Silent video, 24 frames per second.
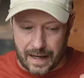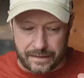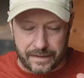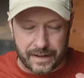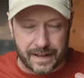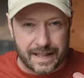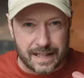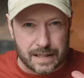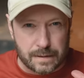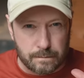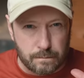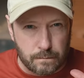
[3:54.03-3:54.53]
I
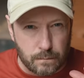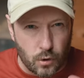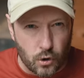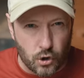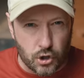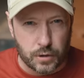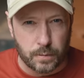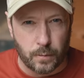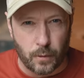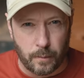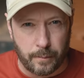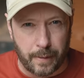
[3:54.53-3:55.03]
think it's
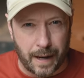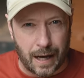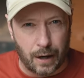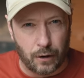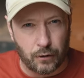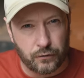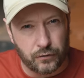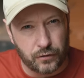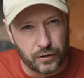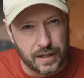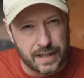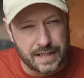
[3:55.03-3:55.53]
much more
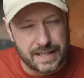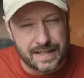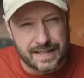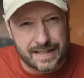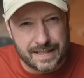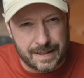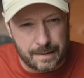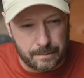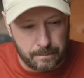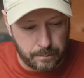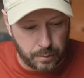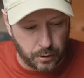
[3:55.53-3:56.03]
powerful. It's
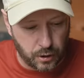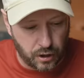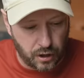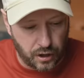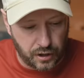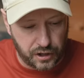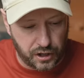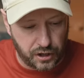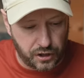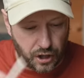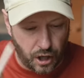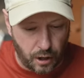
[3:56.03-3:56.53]
simpler,
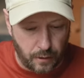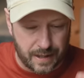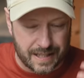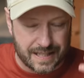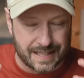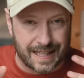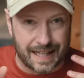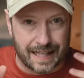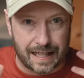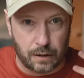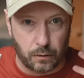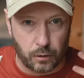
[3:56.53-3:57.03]
you know
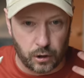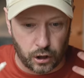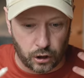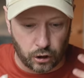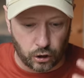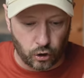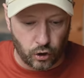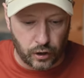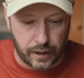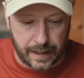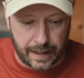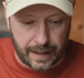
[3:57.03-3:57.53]
exactly what you're
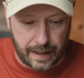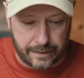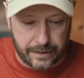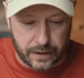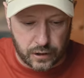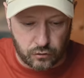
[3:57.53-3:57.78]
looking at,